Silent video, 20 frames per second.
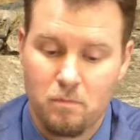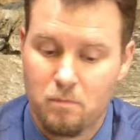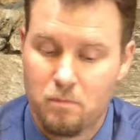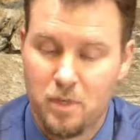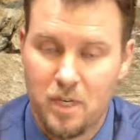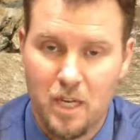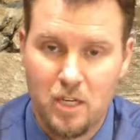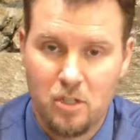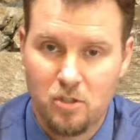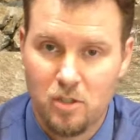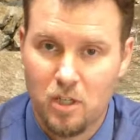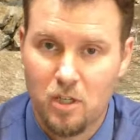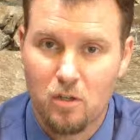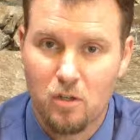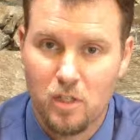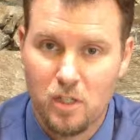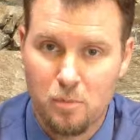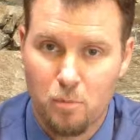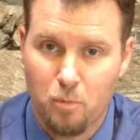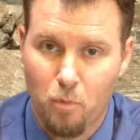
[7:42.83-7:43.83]
potentially
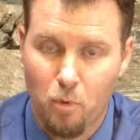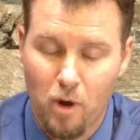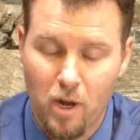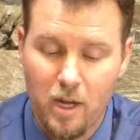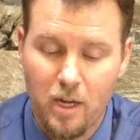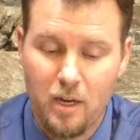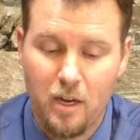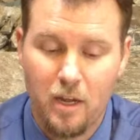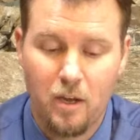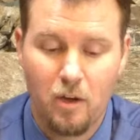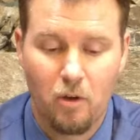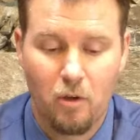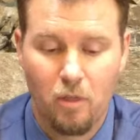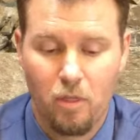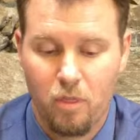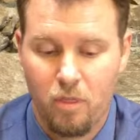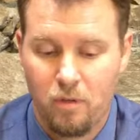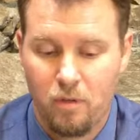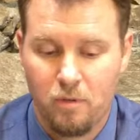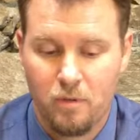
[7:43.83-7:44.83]
increased brain
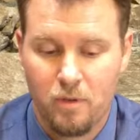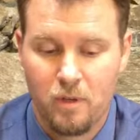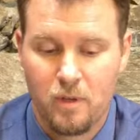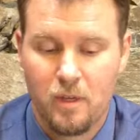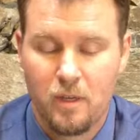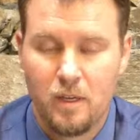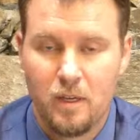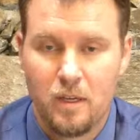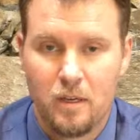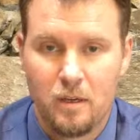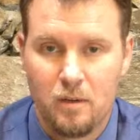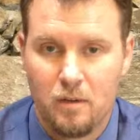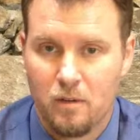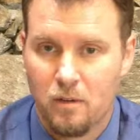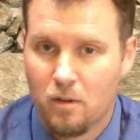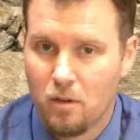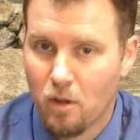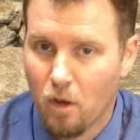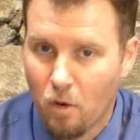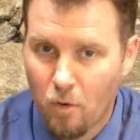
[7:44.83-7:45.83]
health,
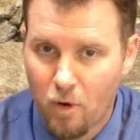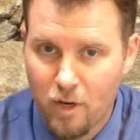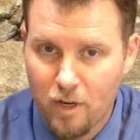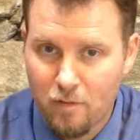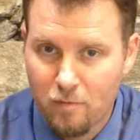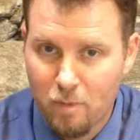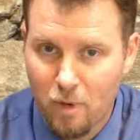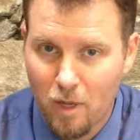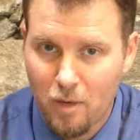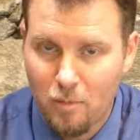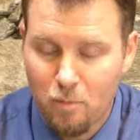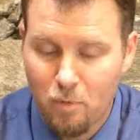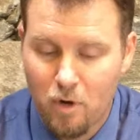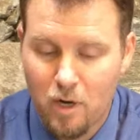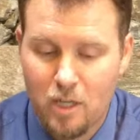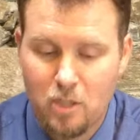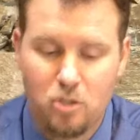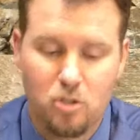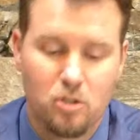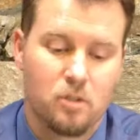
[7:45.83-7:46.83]
lowering of blood
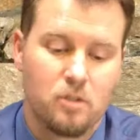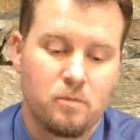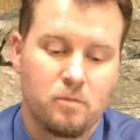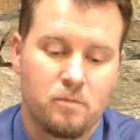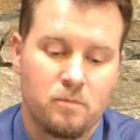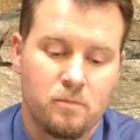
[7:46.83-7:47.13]
pressure,